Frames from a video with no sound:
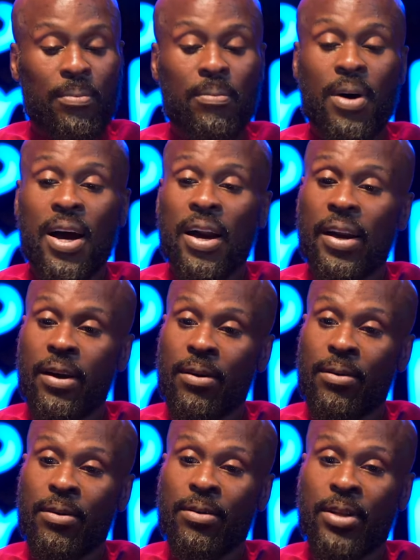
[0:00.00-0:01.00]
my,
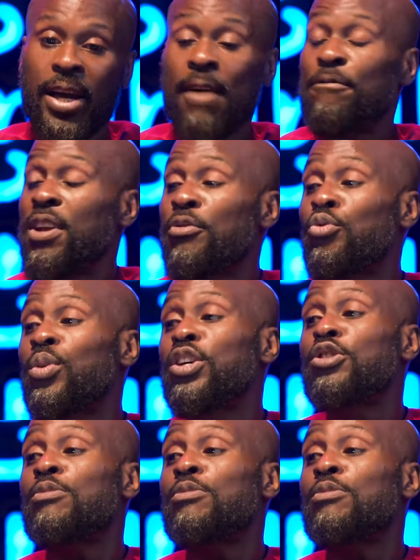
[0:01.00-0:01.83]
like, I've never really